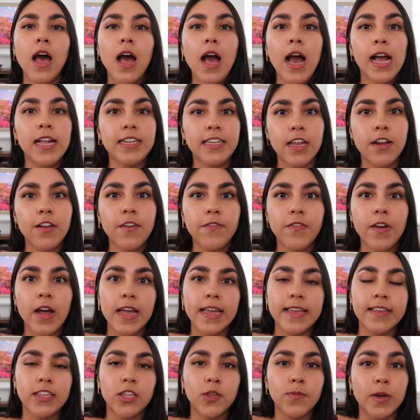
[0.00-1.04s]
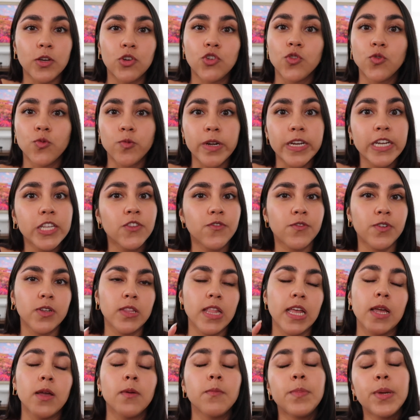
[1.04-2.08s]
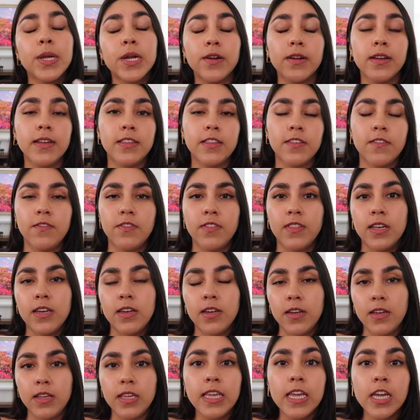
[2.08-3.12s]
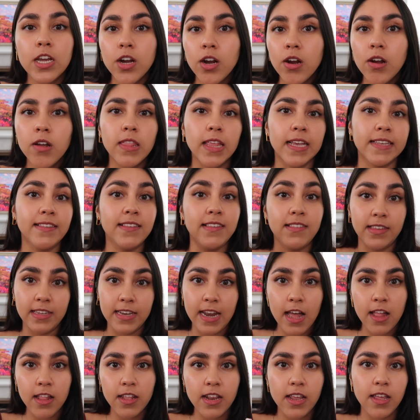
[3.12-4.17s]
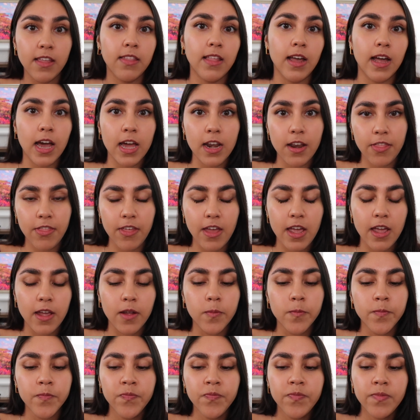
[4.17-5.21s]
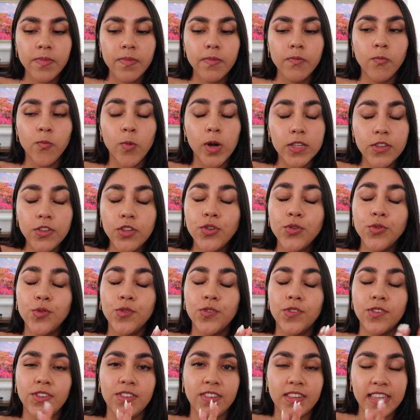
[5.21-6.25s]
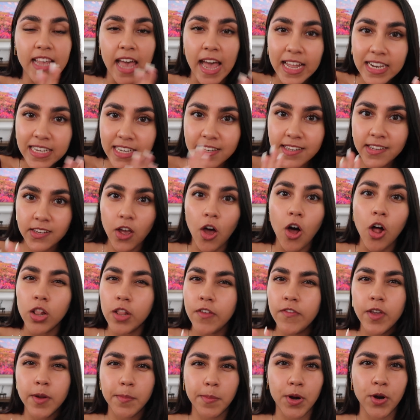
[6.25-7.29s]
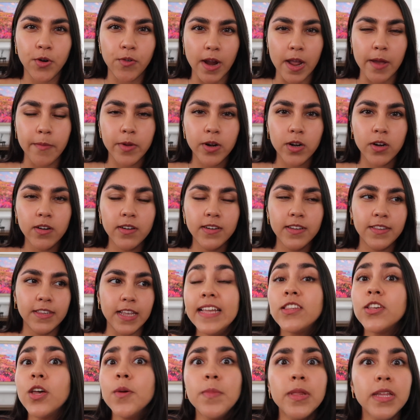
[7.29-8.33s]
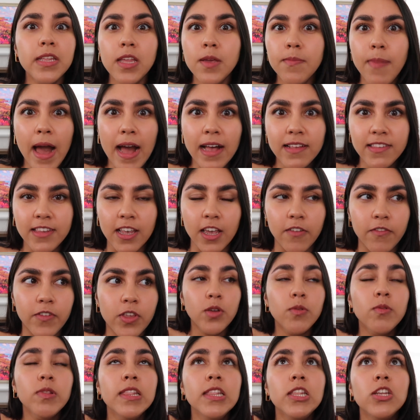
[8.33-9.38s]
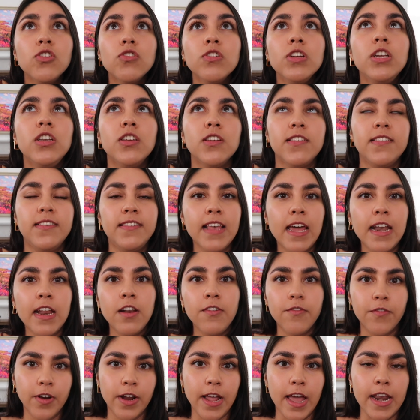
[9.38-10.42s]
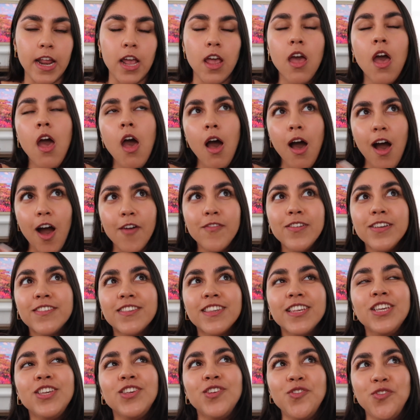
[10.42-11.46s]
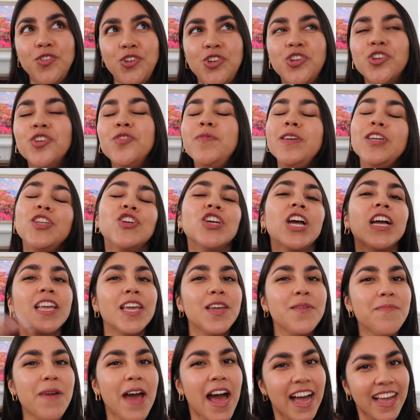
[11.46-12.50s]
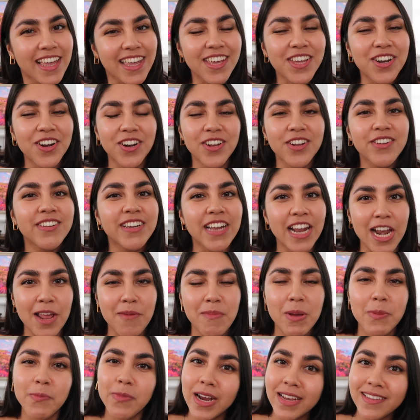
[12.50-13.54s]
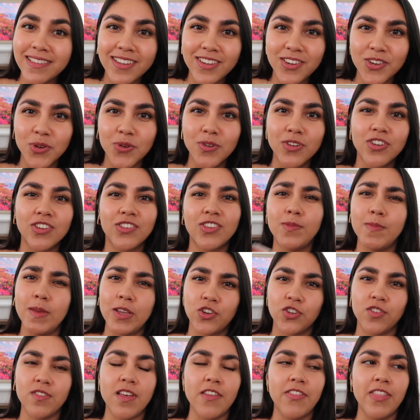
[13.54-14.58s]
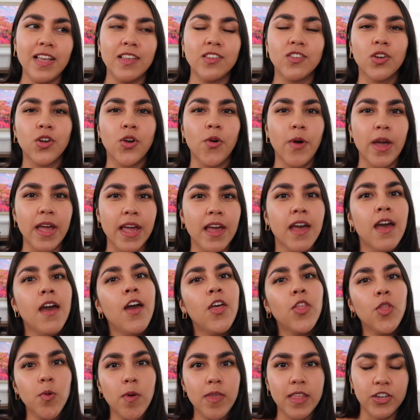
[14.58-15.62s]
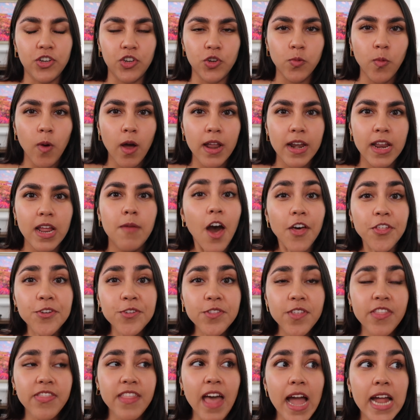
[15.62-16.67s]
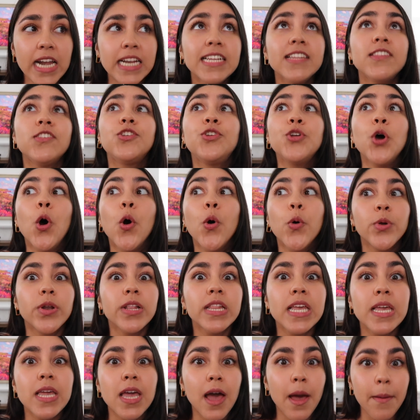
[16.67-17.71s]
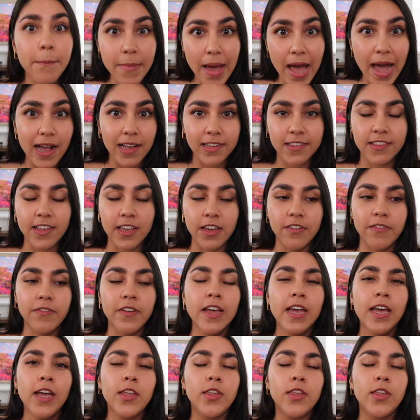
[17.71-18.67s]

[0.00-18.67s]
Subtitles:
identify special rates for like periods of the year, like seasonality and that kind of thing, once you set all of your parameters, it's completely passive. You literally just set it and forget it. Obviously, you should be checking back in on your dynamic pricing tool just to make sure that things are going the way that you want it. Other than that, it's totally passive.